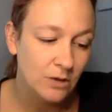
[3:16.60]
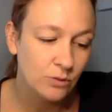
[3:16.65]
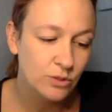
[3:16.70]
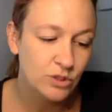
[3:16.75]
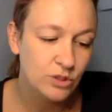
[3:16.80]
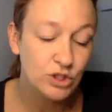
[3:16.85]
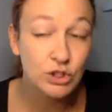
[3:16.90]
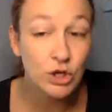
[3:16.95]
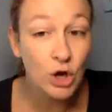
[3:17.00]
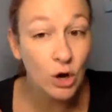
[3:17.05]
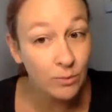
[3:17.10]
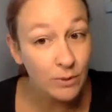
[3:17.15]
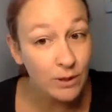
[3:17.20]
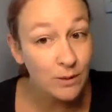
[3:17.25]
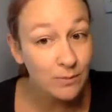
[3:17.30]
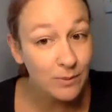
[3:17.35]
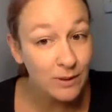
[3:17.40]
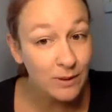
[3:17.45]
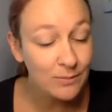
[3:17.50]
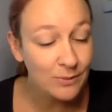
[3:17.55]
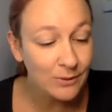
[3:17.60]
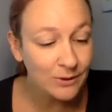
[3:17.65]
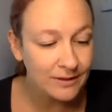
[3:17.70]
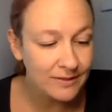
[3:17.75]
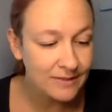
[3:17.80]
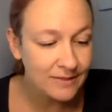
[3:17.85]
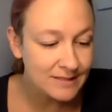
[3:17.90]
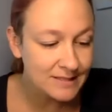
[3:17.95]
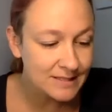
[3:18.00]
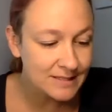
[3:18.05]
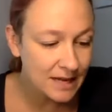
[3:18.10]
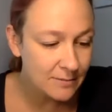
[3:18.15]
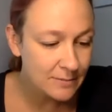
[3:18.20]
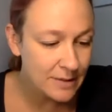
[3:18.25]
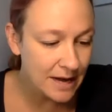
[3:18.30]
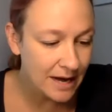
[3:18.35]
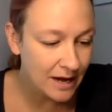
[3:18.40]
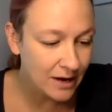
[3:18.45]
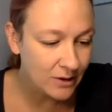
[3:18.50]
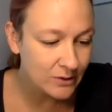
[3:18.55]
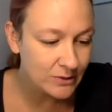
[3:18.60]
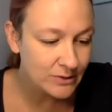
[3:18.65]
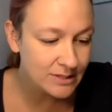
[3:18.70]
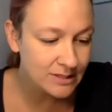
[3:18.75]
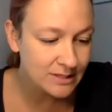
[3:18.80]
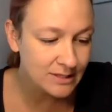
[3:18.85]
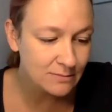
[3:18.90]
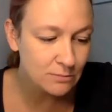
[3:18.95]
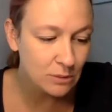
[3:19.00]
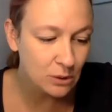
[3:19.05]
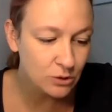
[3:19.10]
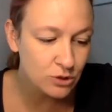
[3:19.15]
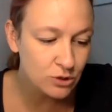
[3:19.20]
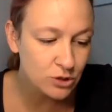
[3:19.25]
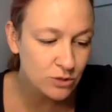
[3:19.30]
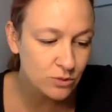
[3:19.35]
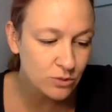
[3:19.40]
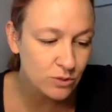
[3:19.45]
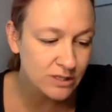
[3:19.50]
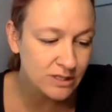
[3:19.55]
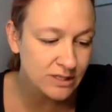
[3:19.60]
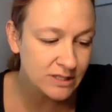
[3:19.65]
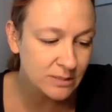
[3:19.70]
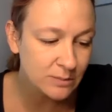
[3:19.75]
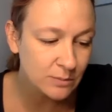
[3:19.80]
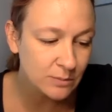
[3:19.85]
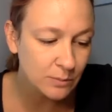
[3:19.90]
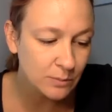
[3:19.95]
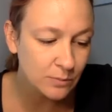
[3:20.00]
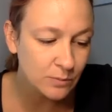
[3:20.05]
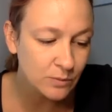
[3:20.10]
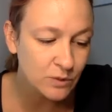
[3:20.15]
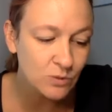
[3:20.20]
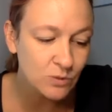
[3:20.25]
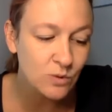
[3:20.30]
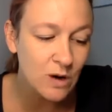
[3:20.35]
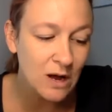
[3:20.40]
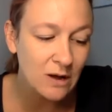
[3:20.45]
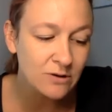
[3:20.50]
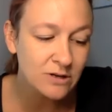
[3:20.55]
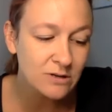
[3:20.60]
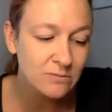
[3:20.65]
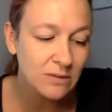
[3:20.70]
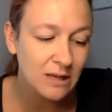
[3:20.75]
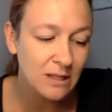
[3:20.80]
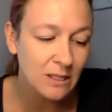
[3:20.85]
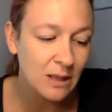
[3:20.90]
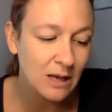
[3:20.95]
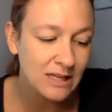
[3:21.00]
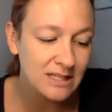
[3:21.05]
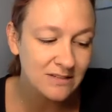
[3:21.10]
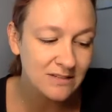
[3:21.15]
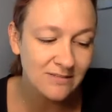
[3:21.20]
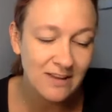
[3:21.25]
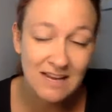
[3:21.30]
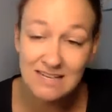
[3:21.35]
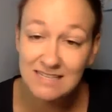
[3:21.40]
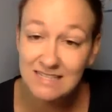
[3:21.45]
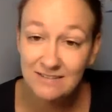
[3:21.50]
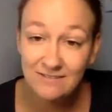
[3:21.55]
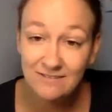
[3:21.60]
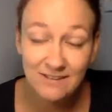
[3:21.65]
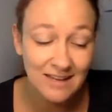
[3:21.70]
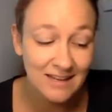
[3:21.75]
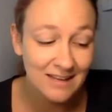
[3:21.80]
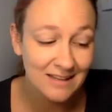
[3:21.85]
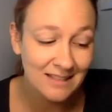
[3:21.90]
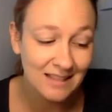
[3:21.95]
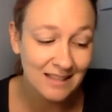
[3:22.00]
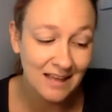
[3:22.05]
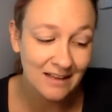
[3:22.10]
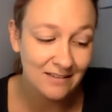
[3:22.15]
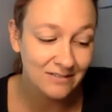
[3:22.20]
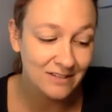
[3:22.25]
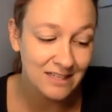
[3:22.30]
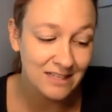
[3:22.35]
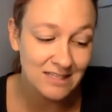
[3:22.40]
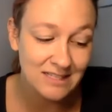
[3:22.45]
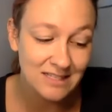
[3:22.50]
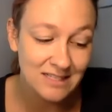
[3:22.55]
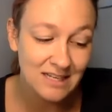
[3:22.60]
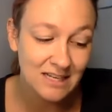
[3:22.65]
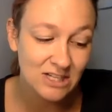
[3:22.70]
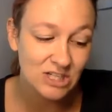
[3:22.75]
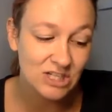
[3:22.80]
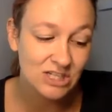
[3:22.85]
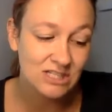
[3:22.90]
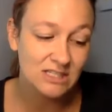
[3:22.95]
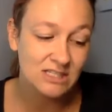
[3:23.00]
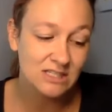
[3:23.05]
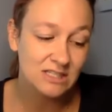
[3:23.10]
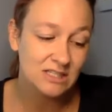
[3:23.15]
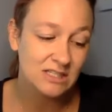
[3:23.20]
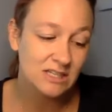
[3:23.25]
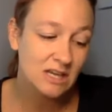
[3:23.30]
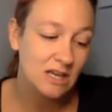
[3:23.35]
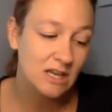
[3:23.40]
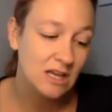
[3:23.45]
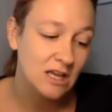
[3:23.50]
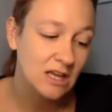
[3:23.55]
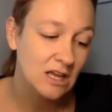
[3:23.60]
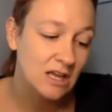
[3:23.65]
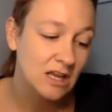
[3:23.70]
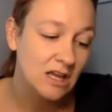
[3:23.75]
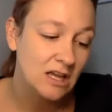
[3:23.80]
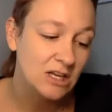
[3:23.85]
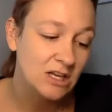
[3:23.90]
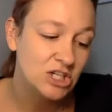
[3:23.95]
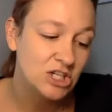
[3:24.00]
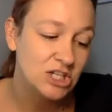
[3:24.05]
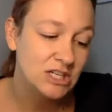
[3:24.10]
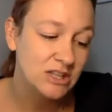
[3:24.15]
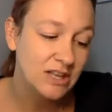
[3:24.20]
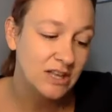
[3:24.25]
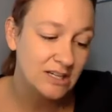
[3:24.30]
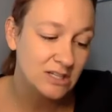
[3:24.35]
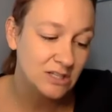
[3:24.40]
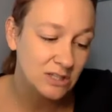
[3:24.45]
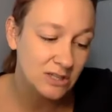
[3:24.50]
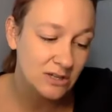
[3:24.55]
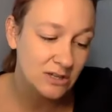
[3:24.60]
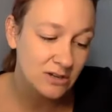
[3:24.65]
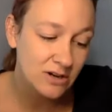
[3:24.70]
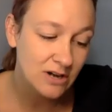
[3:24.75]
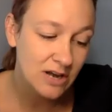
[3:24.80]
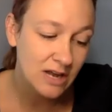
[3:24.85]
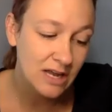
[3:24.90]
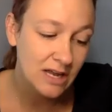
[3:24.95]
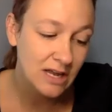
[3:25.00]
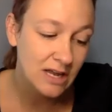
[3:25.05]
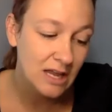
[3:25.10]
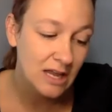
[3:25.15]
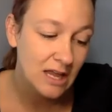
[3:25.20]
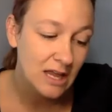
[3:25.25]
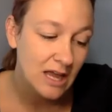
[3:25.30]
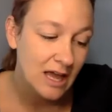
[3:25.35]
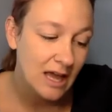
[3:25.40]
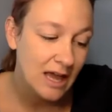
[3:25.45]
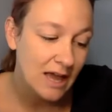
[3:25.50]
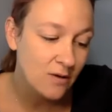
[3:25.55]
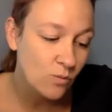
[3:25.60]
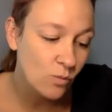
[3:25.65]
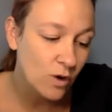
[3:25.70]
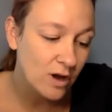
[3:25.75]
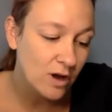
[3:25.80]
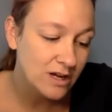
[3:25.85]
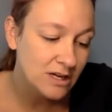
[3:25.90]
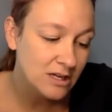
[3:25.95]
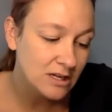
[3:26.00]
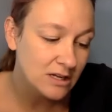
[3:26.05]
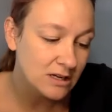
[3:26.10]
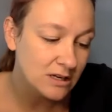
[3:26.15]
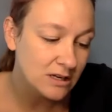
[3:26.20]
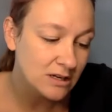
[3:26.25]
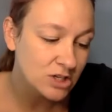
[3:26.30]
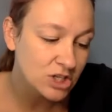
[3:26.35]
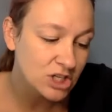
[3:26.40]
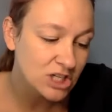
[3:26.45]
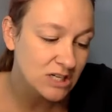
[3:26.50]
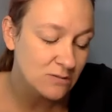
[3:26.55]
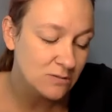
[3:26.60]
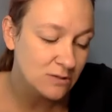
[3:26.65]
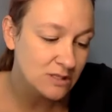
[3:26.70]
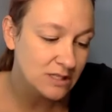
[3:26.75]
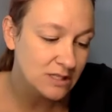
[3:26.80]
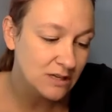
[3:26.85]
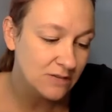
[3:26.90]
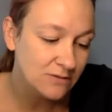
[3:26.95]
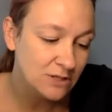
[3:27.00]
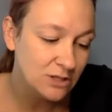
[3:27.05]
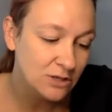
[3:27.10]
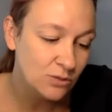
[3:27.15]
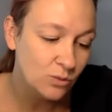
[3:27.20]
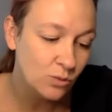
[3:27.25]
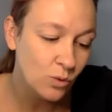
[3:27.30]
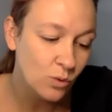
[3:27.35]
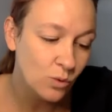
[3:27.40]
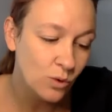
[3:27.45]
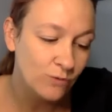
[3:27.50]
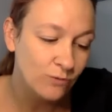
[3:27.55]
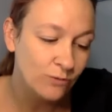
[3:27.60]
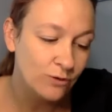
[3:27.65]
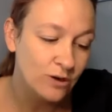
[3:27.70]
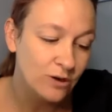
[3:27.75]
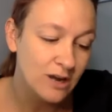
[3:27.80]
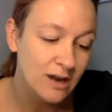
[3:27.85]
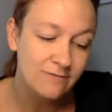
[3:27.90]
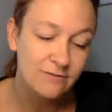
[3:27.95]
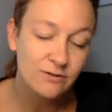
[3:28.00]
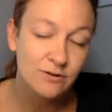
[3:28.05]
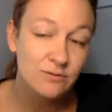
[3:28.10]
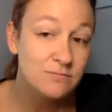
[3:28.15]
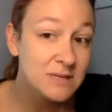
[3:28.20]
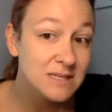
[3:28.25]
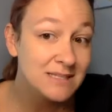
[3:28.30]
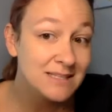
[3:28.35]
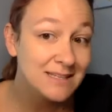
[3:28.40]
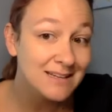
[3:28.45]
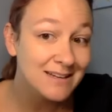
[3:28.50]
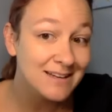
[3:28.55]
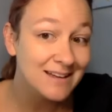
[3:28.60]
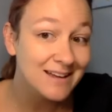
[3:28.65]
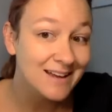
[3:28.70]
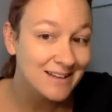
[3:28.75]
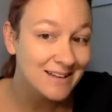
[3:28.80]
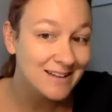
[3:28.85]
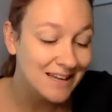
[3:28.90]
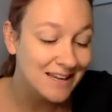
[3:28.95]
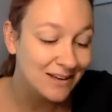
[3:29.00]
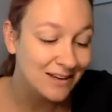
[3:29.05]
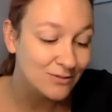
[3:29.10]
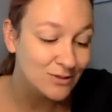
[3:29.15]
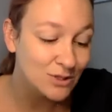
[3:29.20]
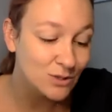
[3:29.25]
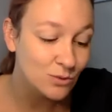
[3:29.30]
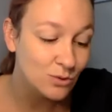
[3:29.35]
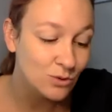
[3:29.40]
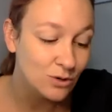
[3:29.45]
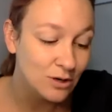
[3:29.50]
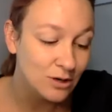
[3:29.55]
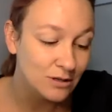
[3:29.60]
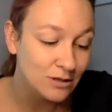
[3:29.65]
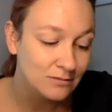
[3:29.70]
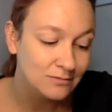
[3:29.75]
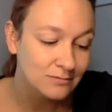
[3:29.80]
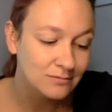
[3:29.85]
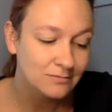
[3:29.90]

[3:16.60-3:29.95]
With so many people in the same house, Mildred was surrounded by lots of activity and lively discussions. She liked learning, and one year she received an award for never missing a day of school.